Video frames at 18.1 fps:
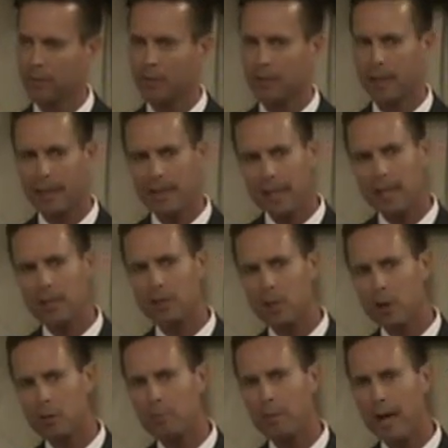The
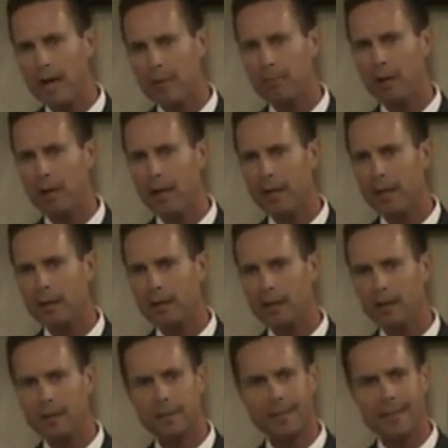Keystone Pipeline
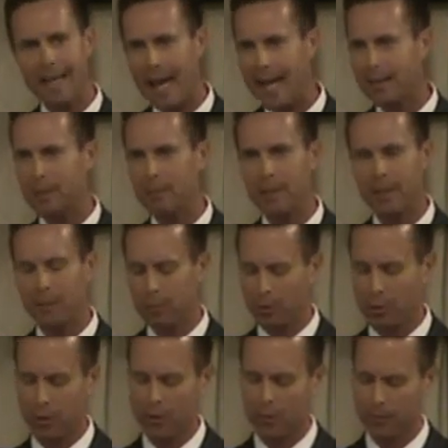has got to be
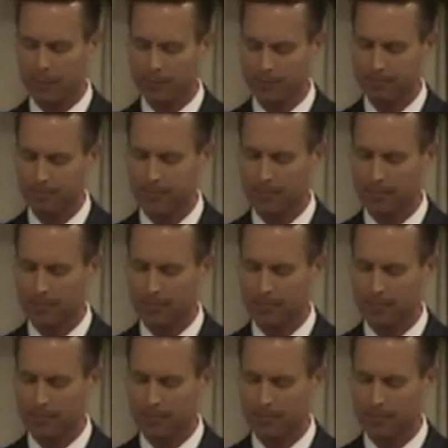approved.